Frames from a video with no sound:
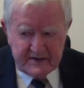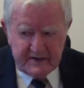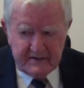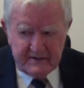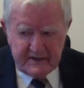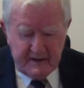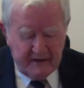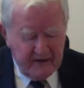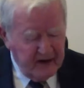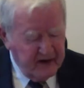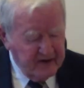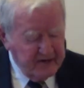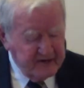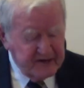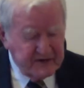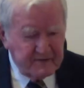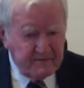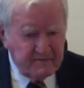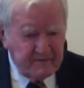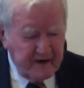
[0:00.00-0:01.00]
to the
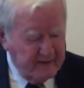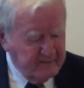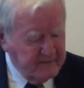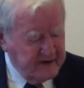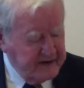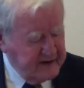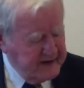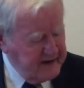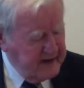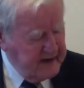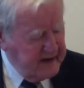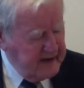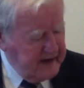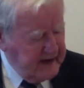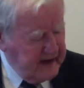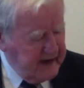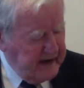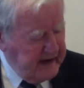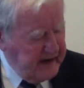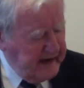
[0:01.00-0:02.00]
Irish Family
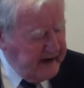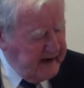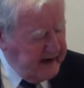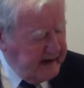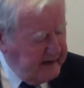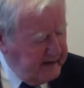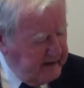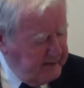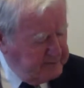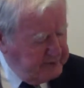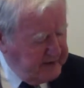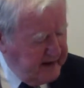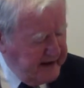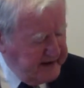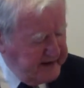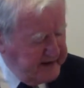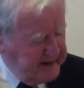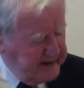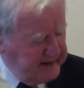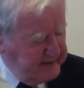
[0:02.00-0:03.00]

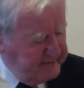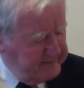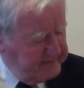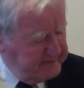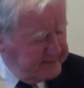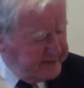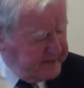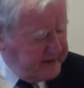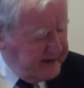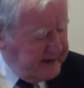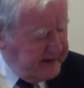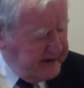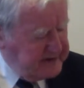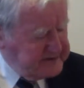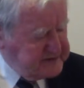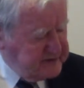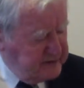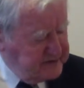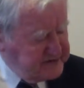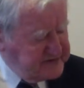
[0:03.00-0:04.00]
Planning
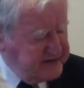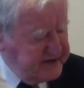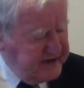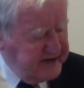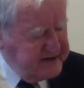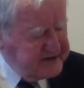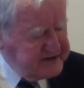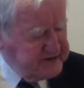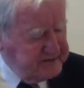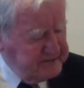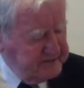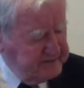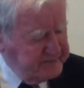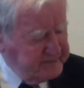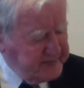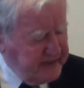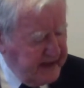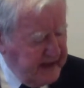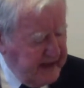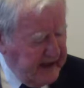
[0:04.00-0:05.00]
Association
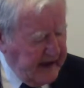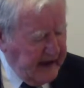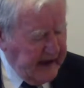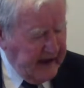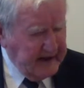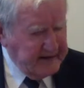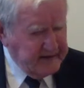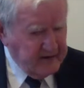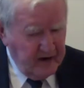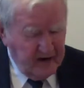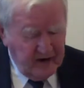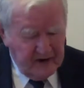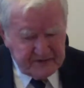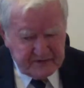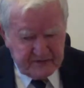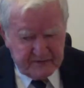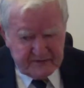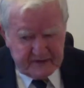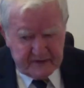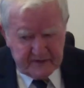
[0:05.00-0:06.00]
and
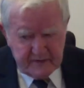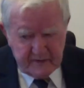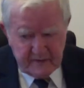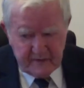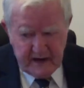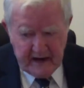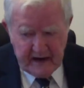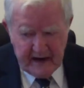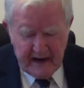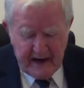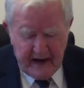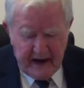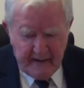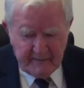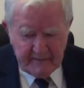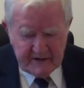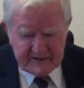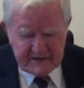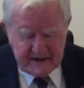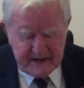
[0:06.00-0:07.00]
also to
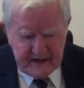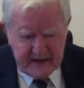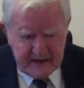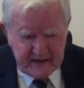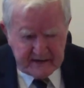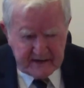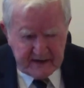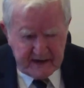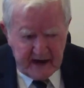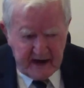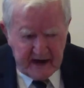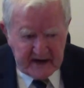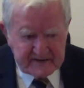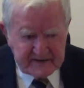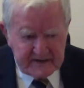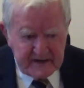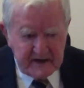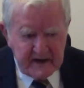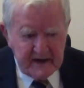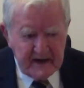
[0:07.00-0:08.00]
Amnesty
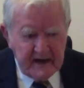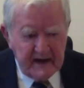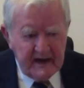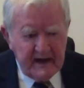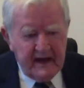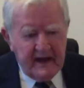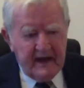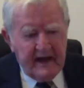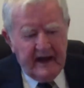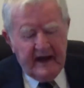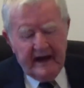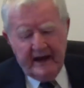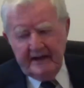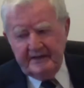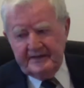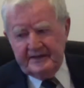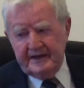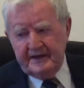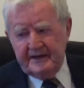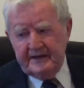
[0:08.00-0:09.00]
International.
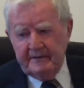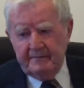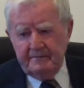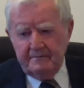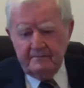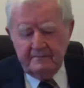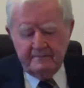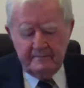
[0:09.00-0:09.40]
The